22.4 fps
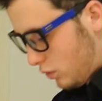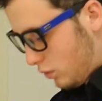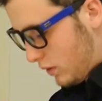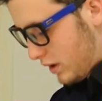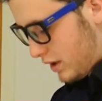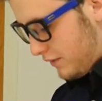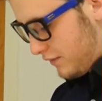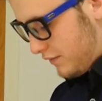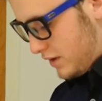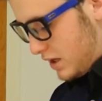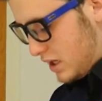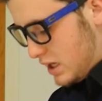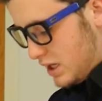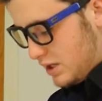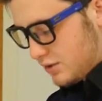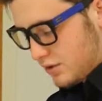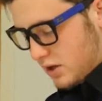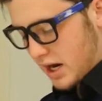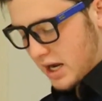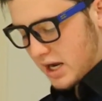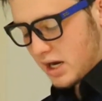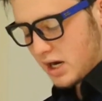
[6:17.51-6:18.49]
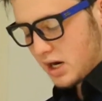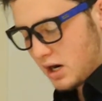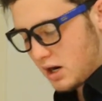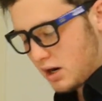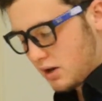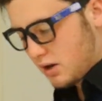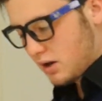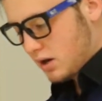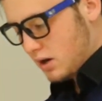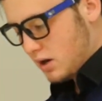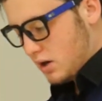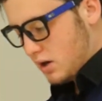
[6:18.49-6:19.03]
one of these right here,
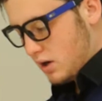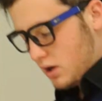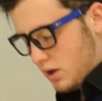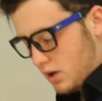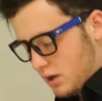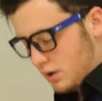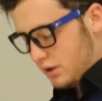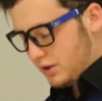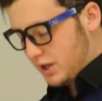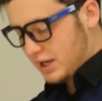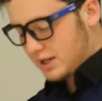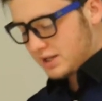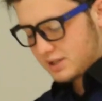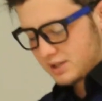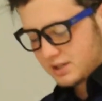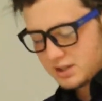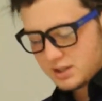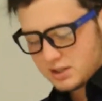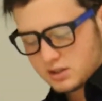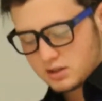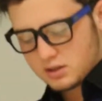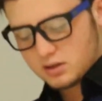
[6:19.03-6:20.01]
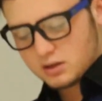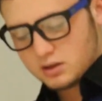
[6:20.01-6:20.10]
this